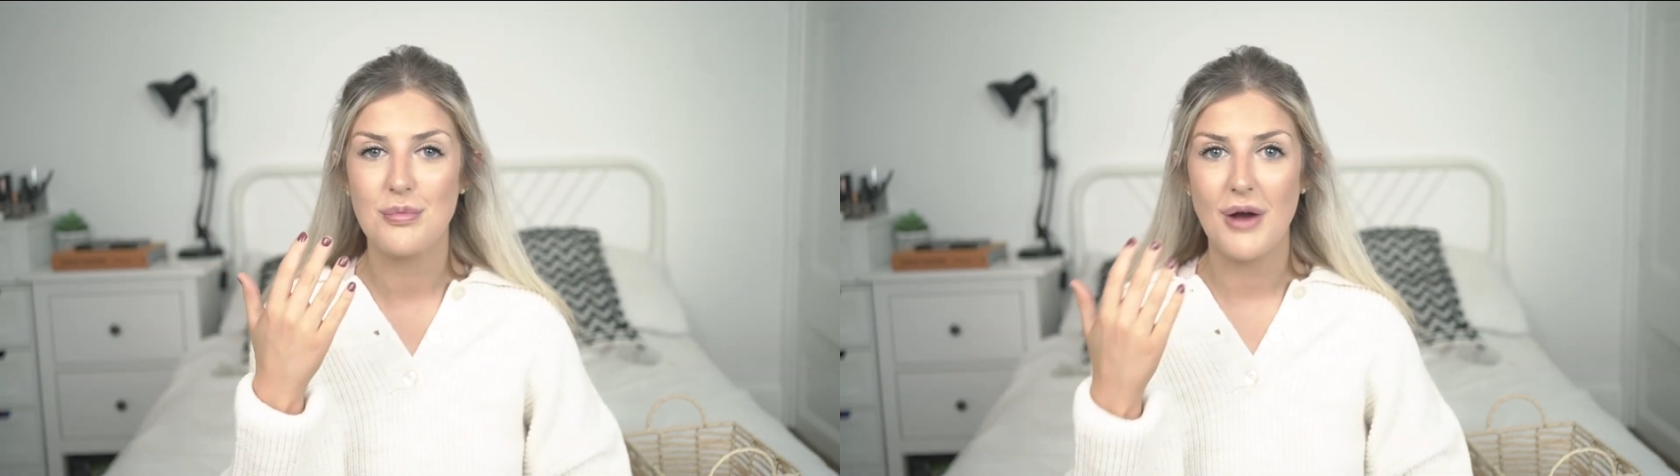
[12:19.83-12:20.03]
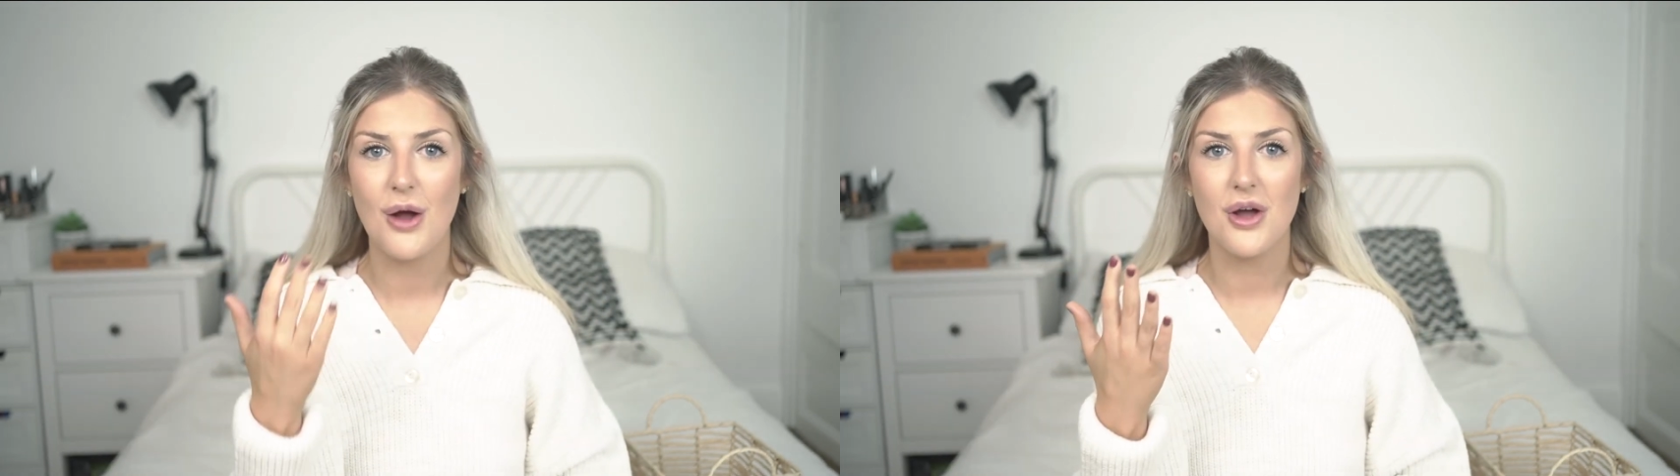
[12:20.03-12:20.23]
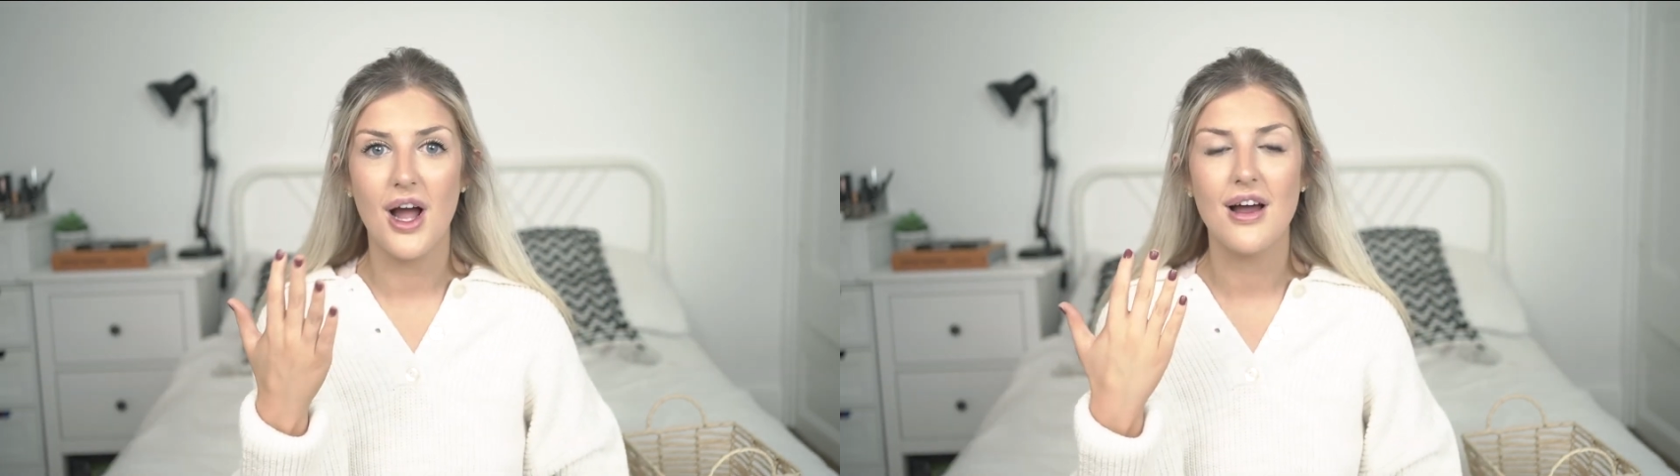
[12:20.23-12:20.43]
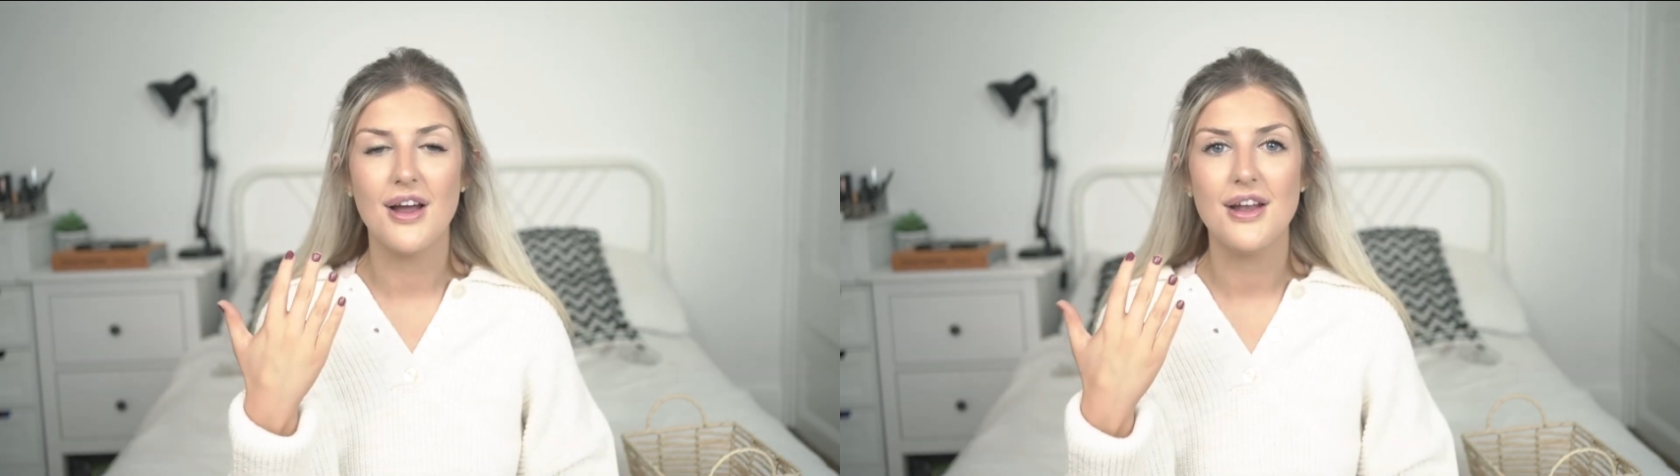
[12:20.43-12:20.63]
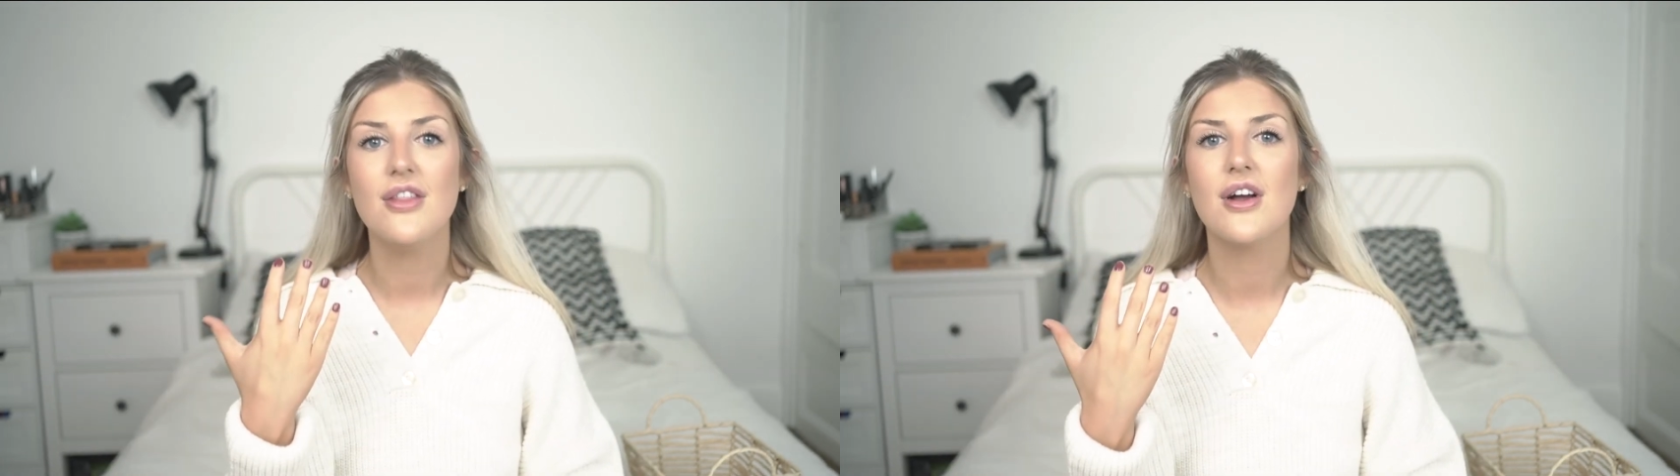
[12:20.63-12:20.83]
brown
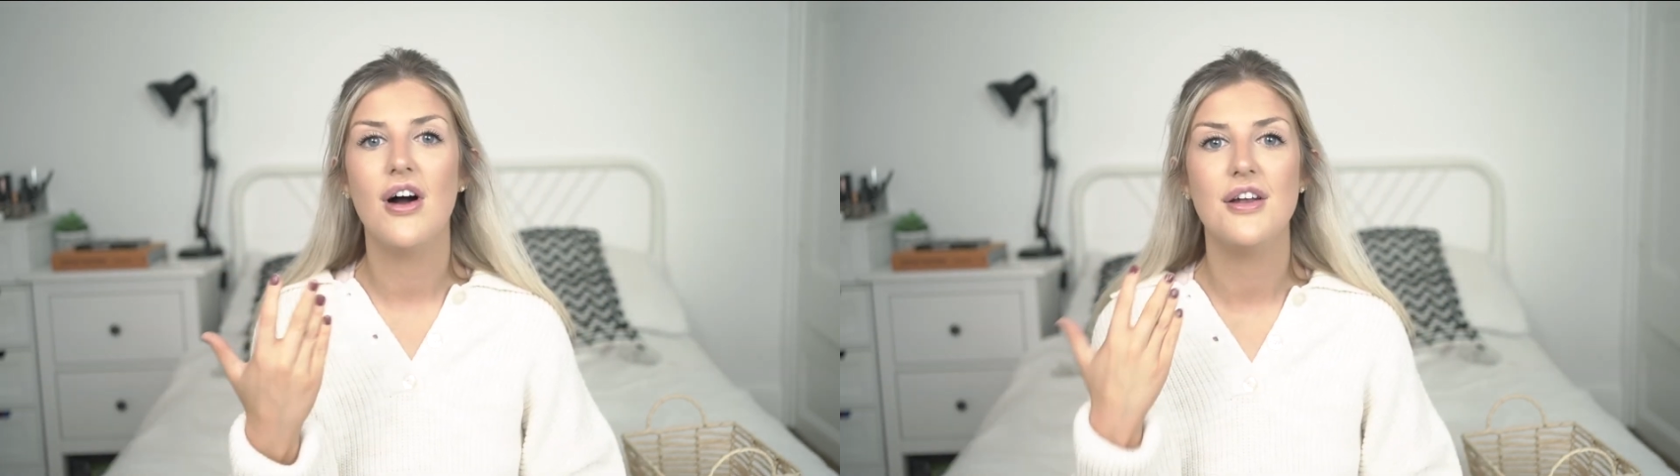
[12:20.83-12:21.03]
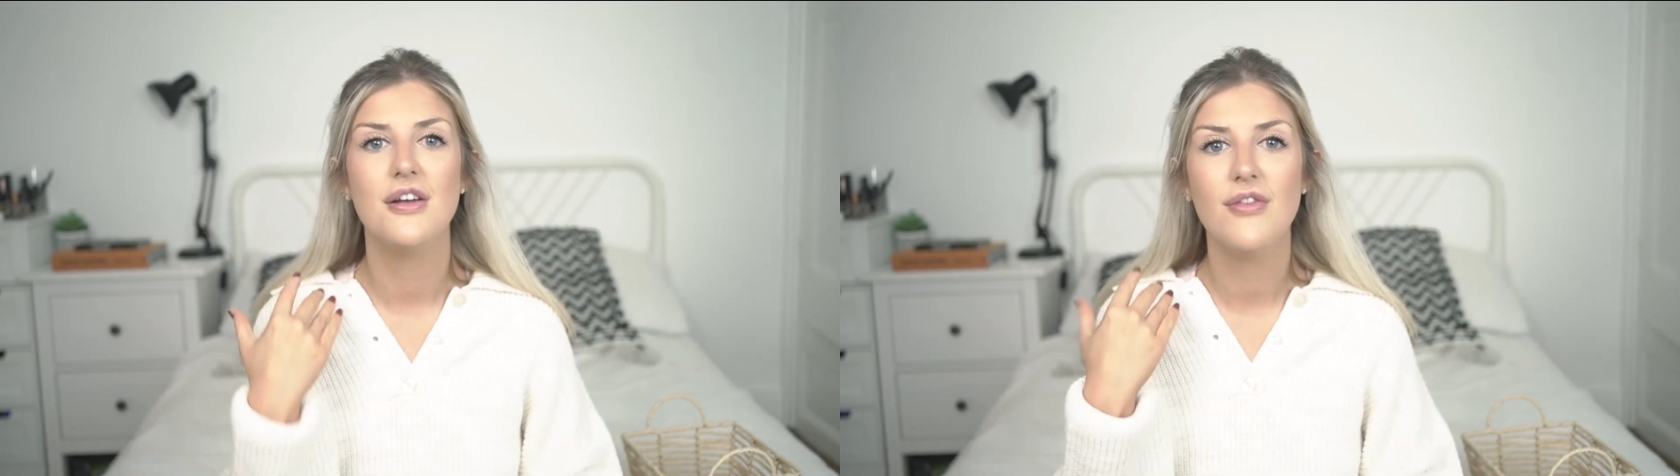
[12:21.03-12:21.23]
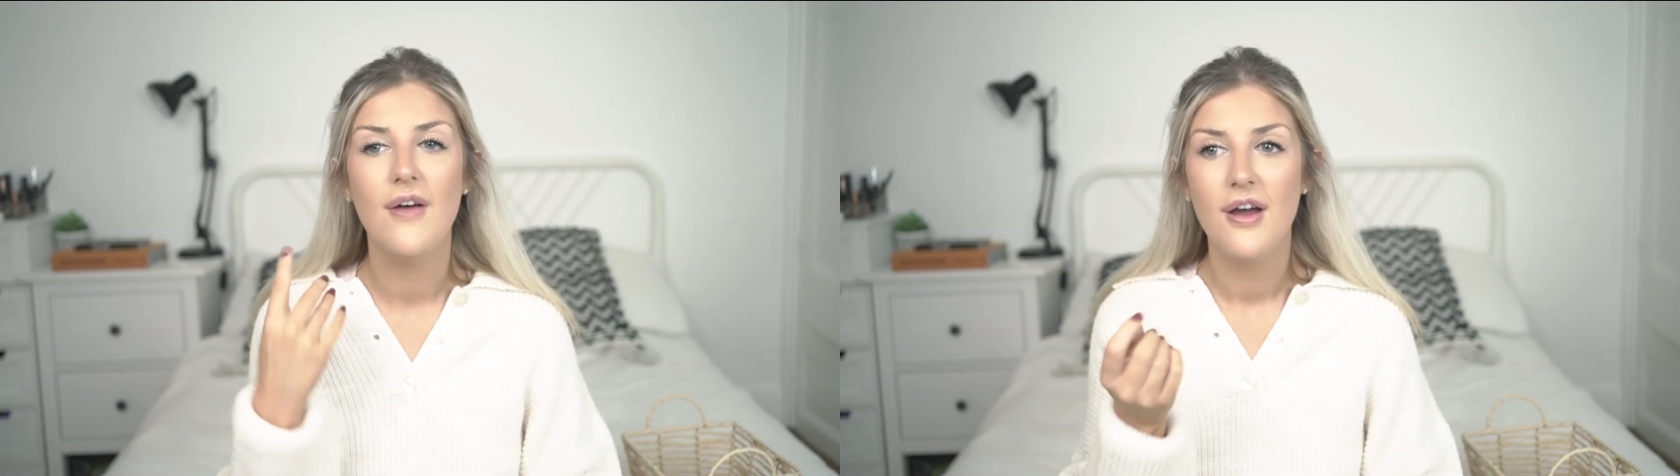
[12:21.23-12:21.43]
eyeliner, the kind of